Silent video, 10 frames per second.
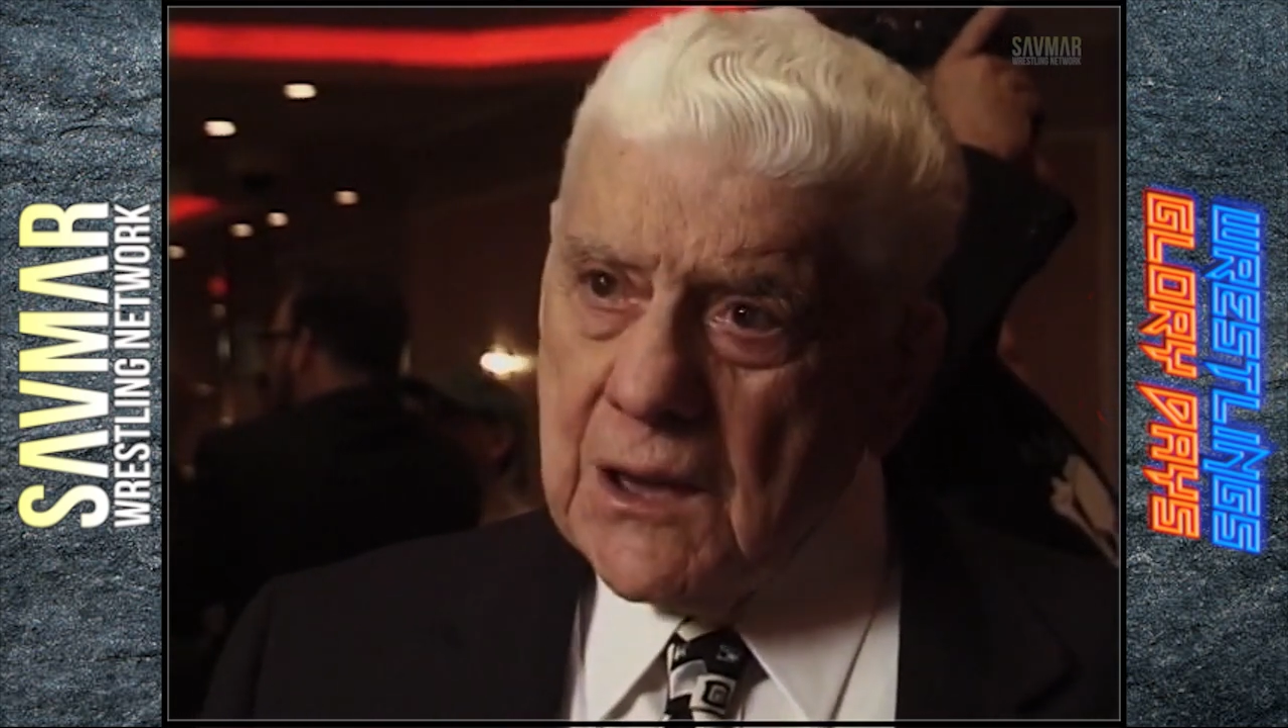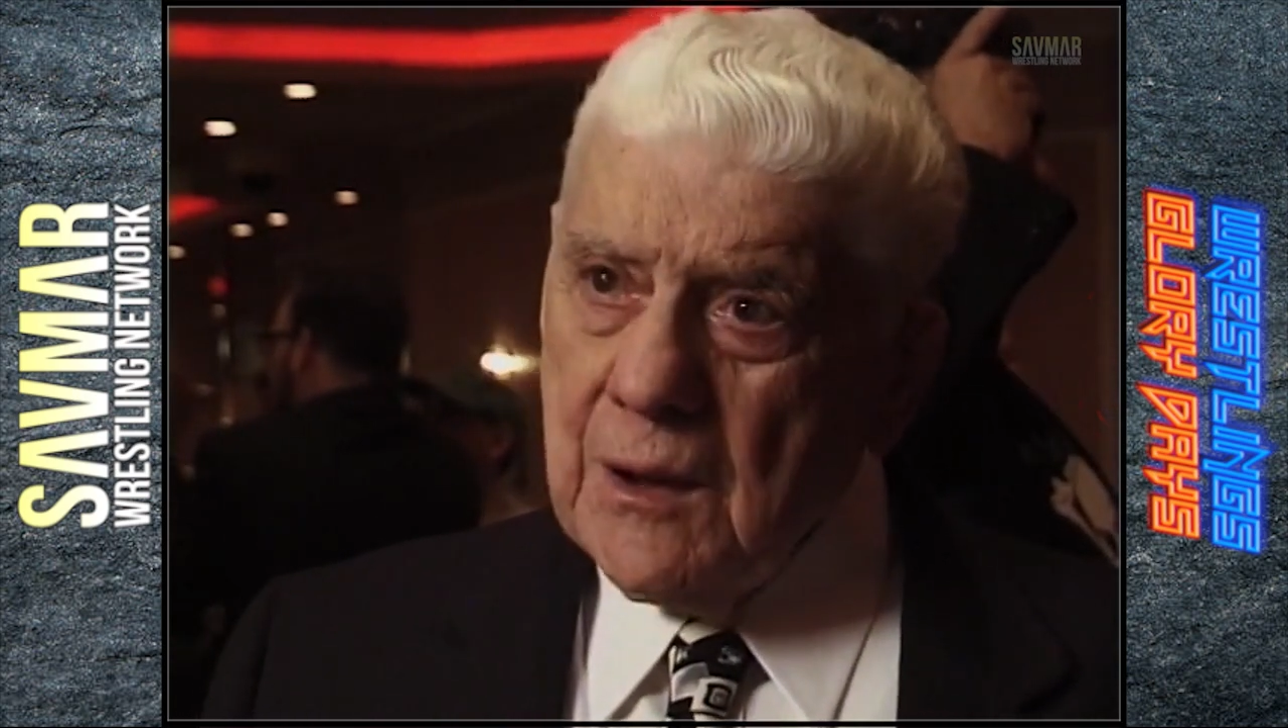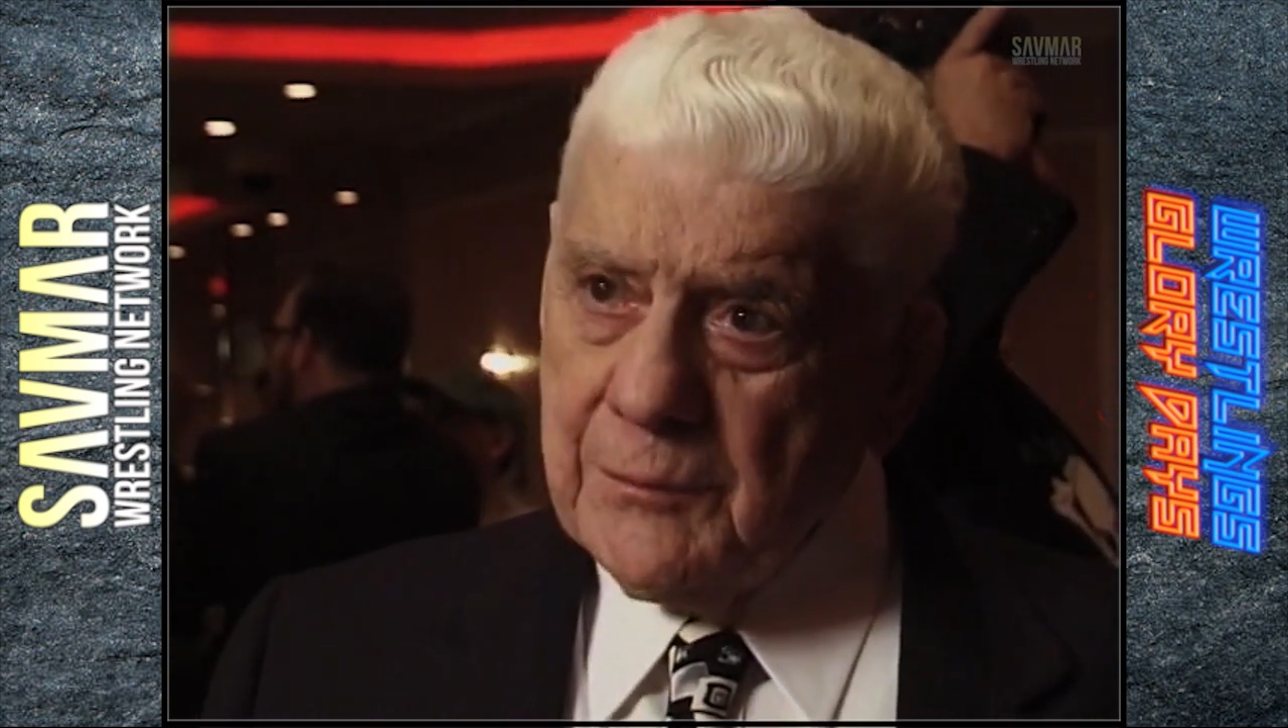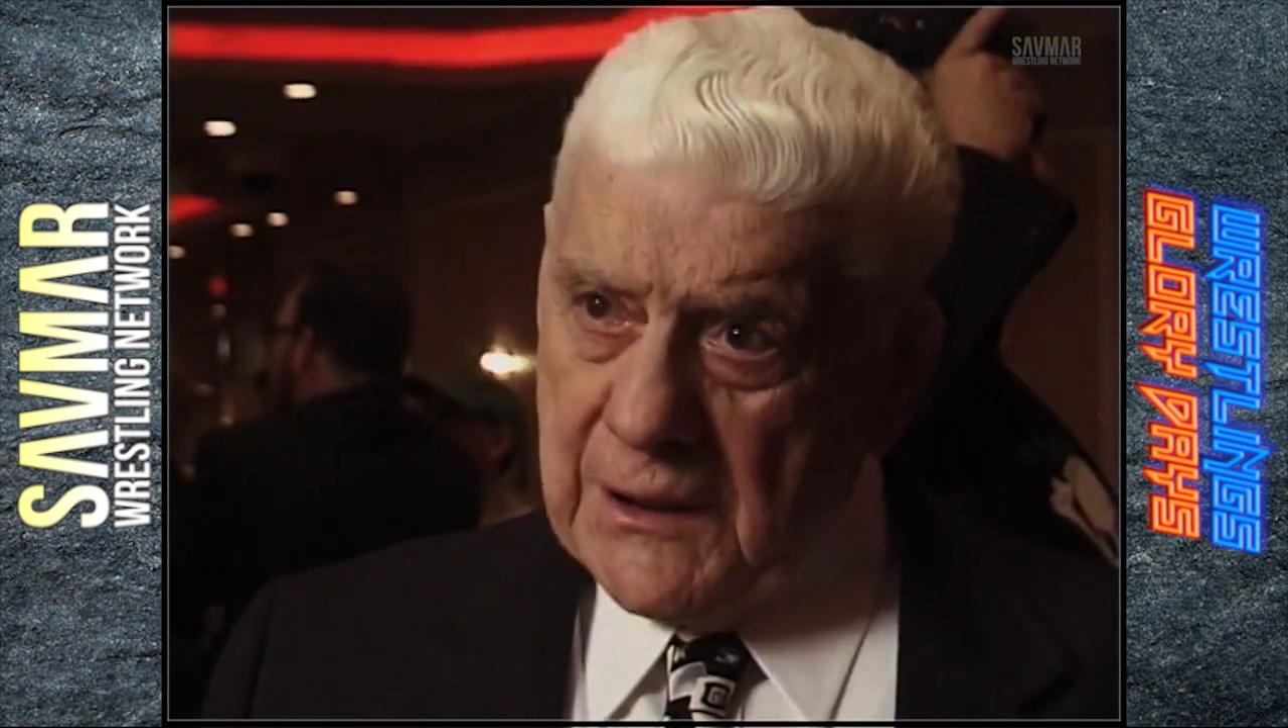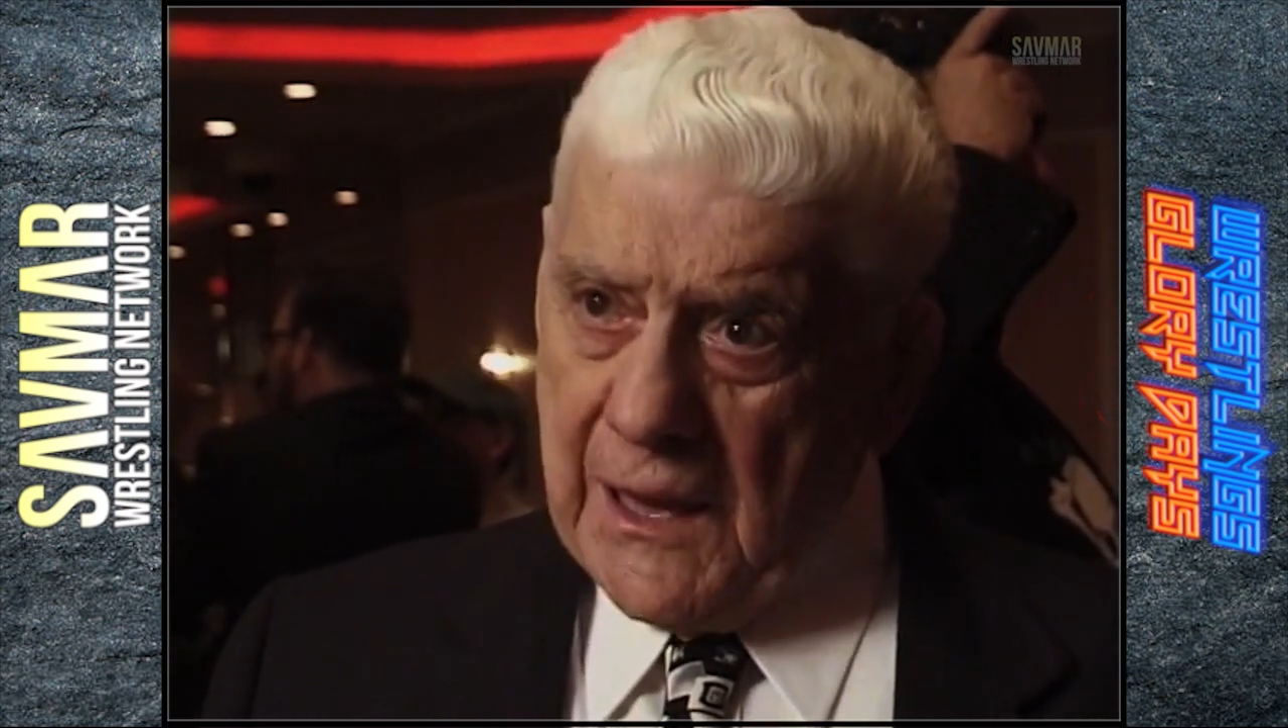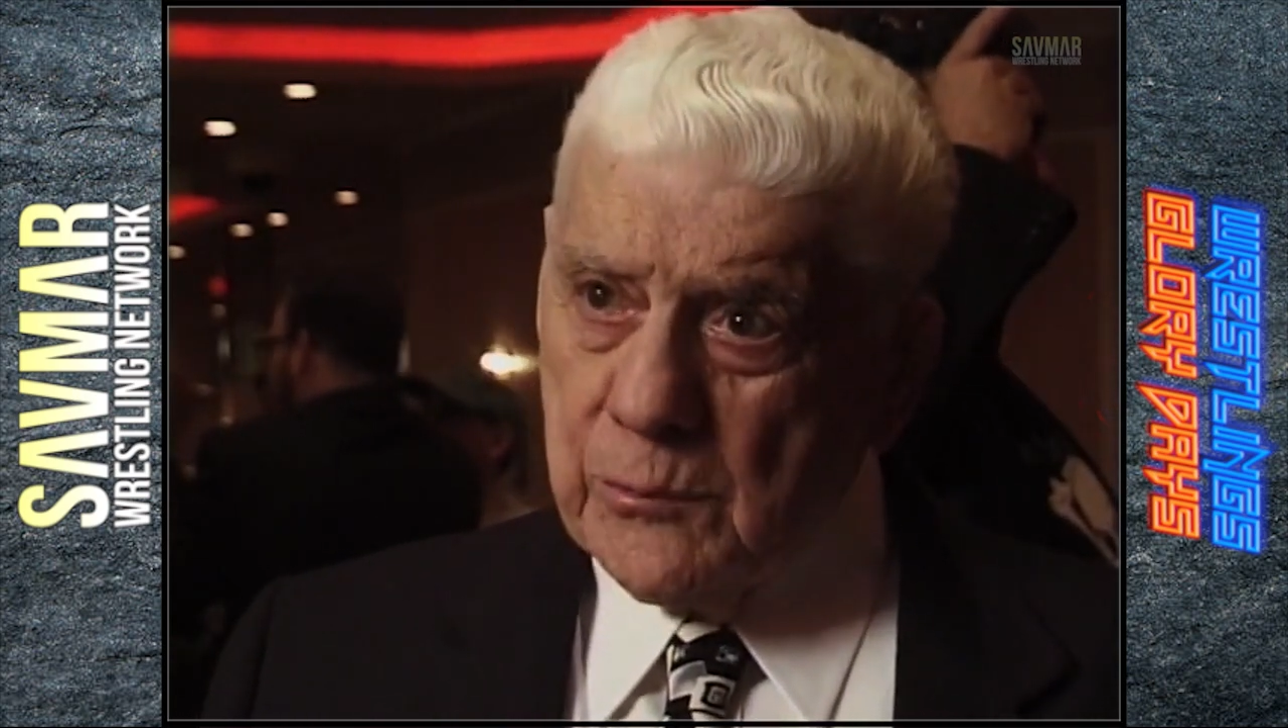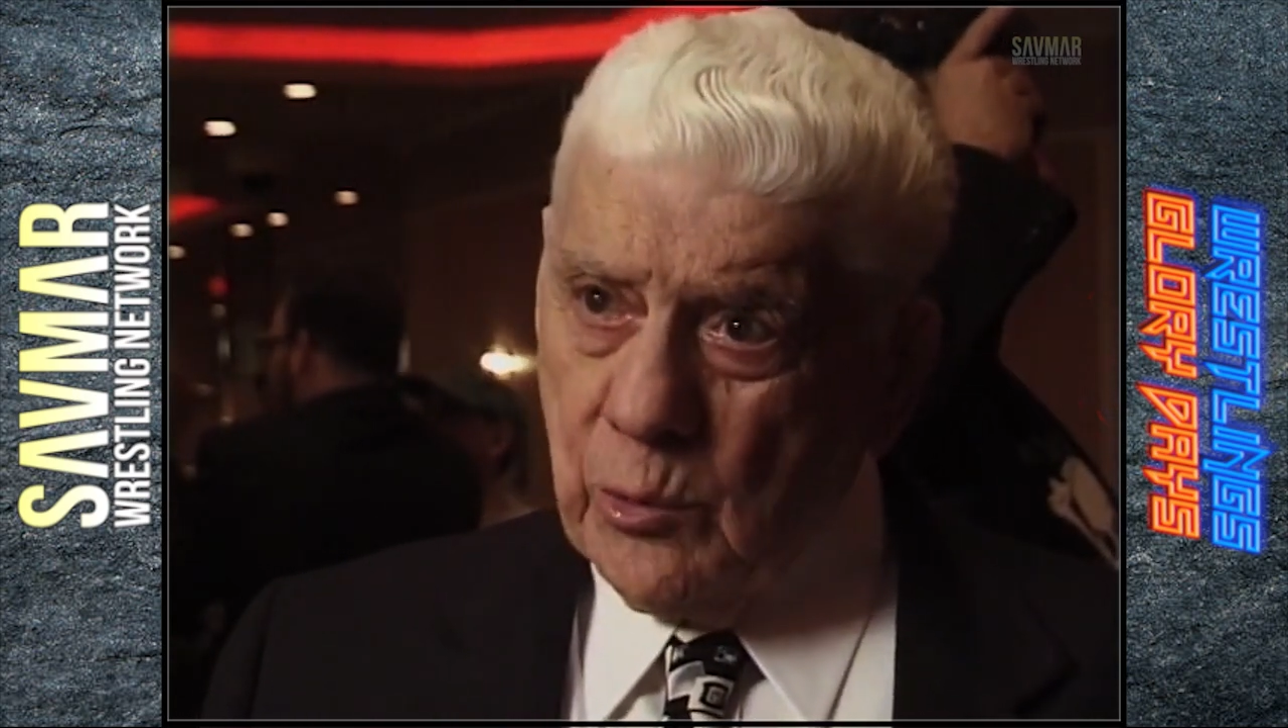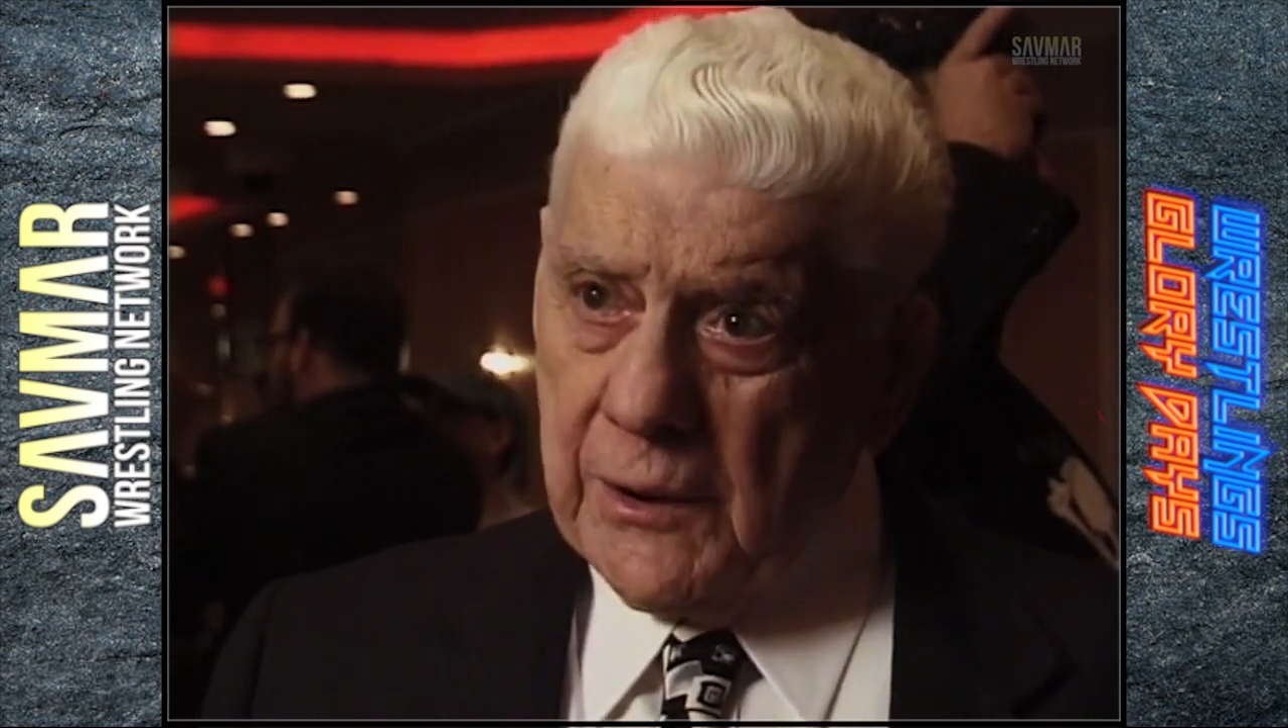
coming that